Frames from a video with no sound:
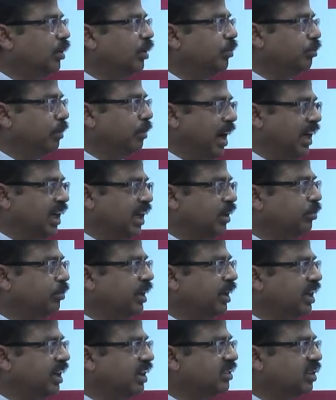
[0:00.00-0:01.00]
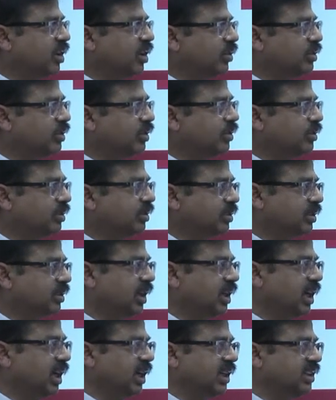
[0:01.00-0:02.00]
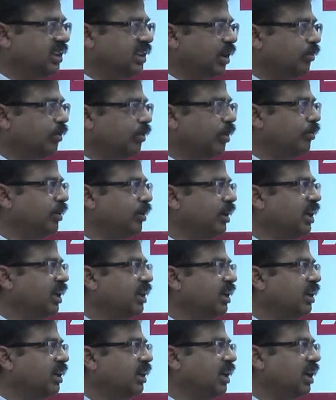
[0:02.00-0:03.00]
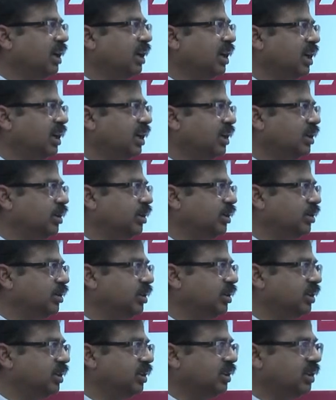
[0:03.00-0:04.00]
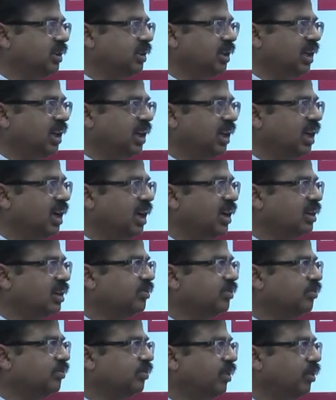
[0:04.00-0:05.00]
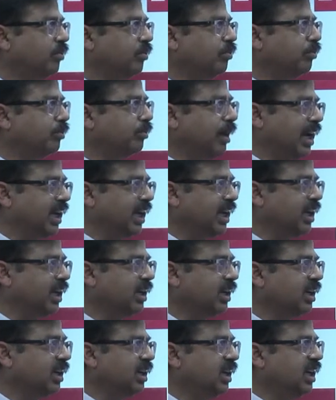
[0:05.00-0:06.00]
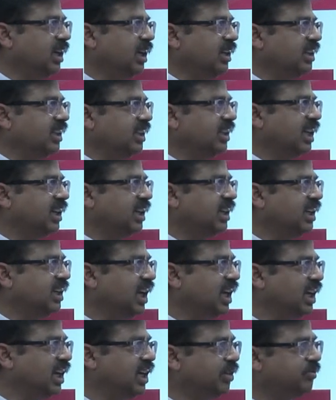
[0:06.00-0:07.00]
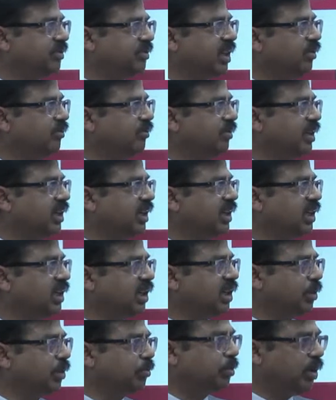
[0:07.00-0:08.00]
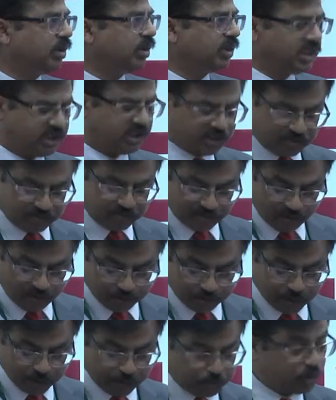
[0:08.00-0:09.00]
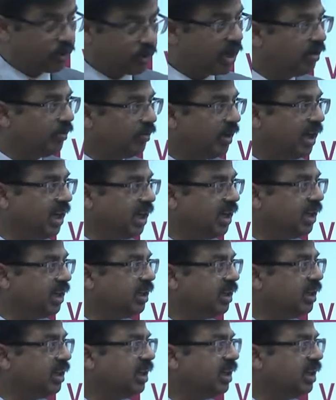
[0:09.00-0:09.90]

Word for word: Minor minerals also, uh, it's available in uh, Ladakh for mining. These are the native sulfur deposits from the Puga Valley.